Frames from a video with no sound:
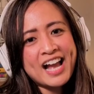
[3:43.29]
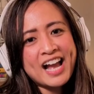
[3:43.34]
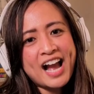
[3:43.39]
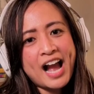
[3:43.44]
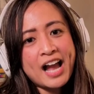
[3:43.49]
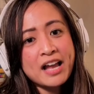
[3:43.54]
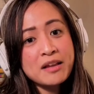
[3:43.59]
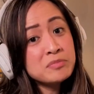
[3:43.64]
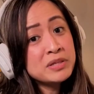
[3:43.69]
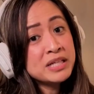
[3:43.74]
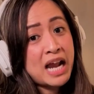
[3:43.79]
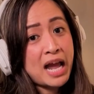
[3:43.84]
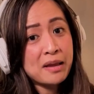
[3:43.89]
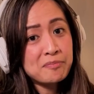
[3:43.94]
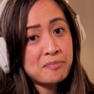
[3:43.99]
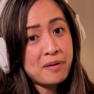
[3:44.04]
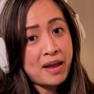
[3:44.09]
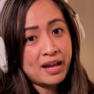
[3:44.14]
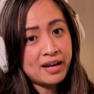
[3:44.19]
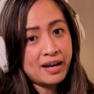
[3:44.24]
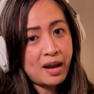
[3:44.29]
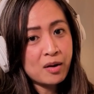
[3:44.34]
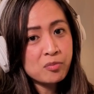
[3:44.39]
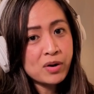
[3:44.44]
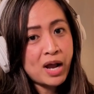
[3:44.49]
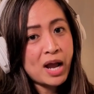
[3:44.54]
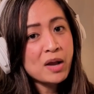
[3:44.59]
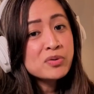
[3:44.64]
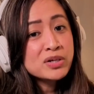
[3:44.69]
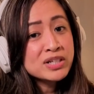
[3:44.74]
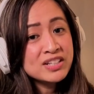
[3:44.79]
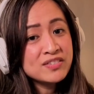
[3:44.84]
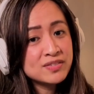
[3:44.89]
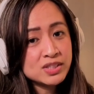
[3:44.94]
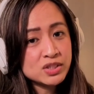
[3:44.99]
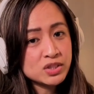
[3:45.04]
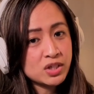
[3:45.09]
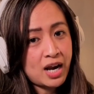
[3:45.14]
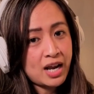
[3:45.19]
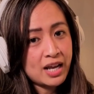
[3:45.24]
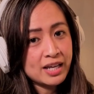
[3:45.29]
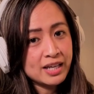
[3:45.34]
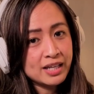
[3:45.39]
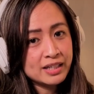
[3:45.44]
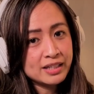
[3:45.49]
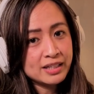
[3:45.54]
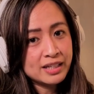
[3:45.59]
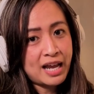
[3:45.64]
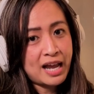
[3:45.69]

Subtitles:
I mean, I bet. I wouldn't even try it.